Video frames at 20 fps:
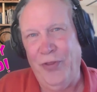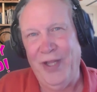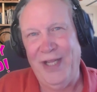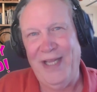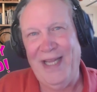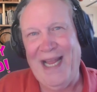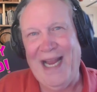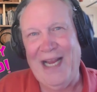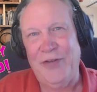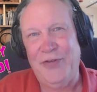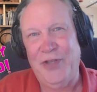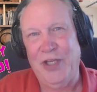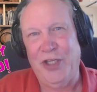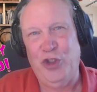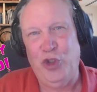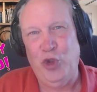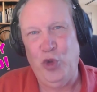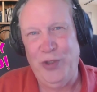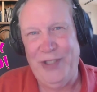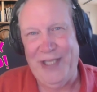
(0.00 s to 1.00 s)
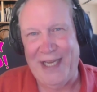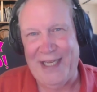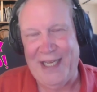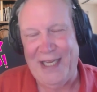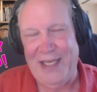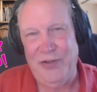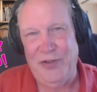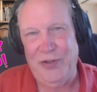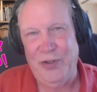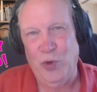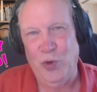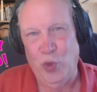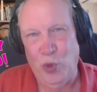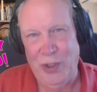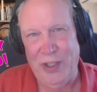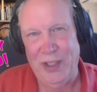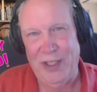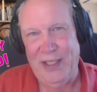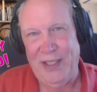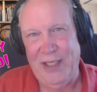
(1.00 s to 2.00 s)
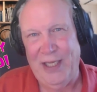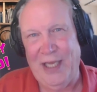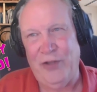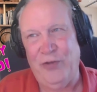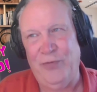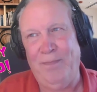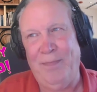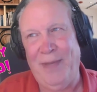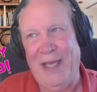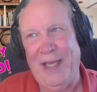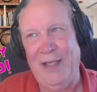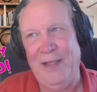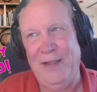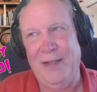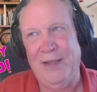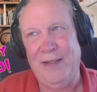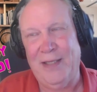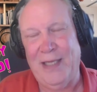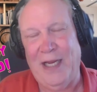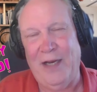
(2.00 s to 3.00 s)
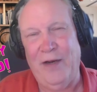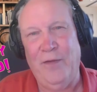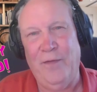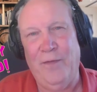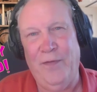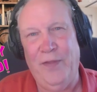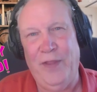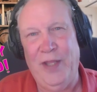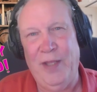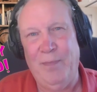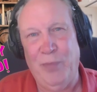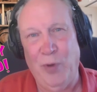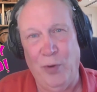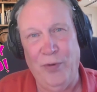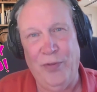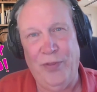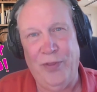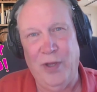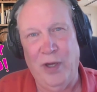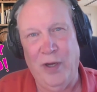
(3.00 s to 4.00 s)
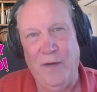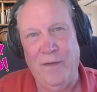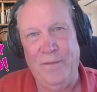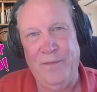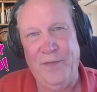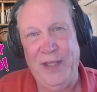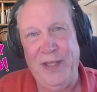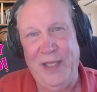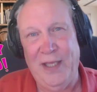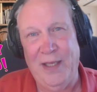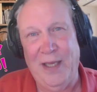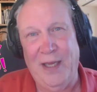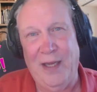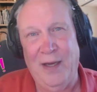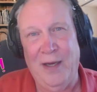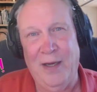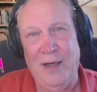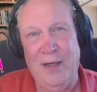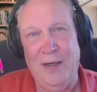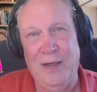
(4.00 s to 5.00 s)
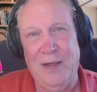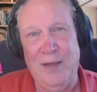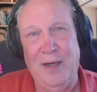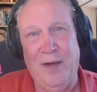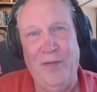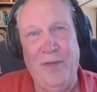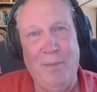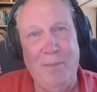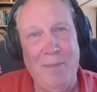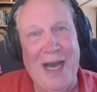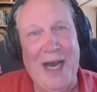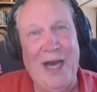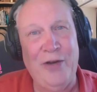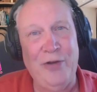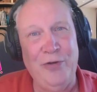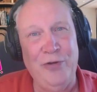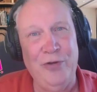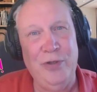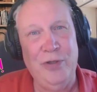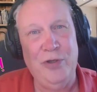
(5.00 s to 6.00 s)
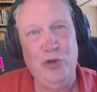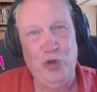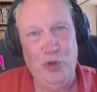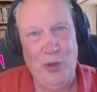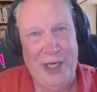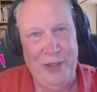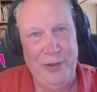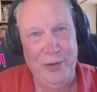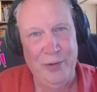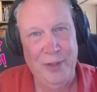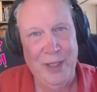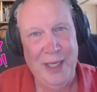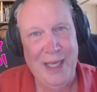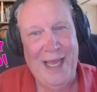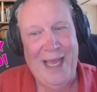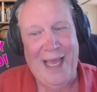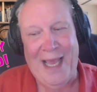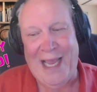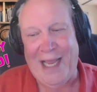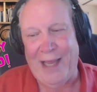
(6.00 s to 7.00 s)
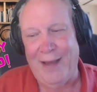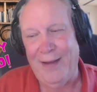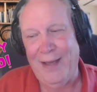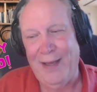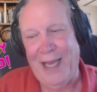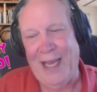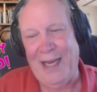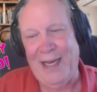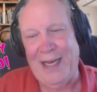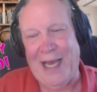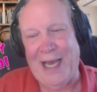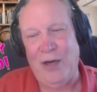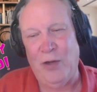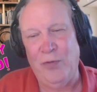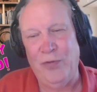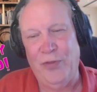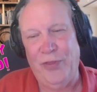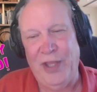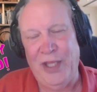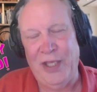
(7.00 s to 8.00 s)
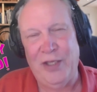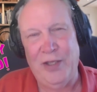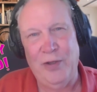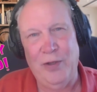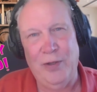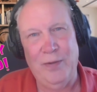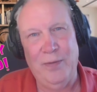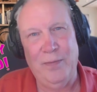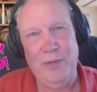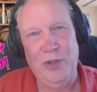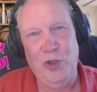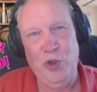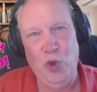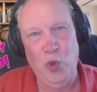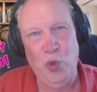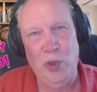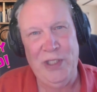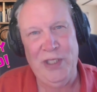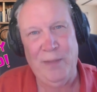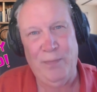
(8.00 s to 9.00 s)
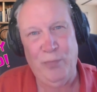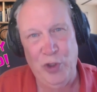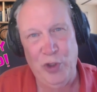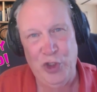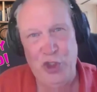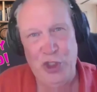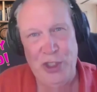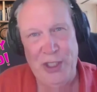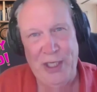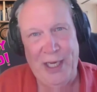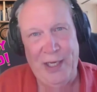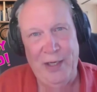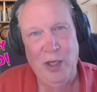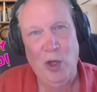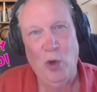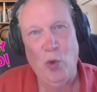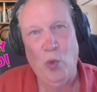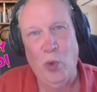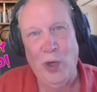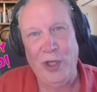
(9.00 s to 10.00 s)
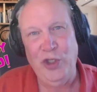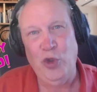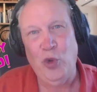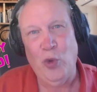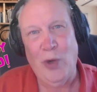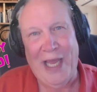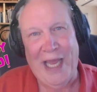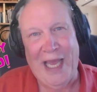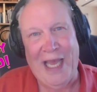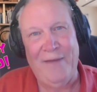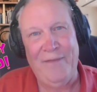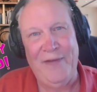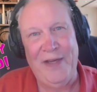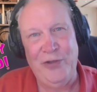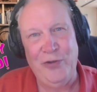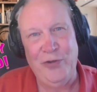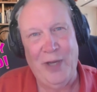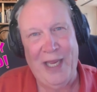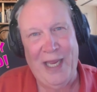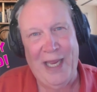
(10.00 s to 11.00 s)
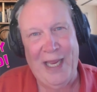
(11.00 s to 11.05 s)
the last 2 decades really has been kind of the birth of the modern trader, and I don't think you really appreciate what you have in your